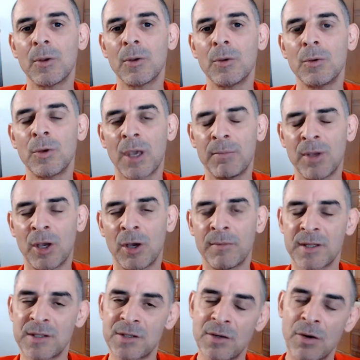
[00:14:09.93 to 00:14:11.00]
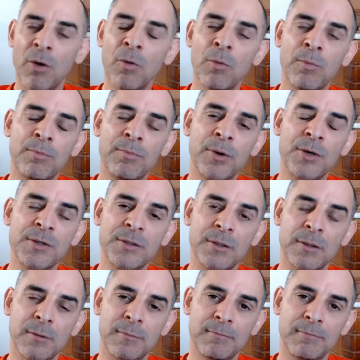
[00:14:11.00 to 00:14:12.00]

You can become the strong person.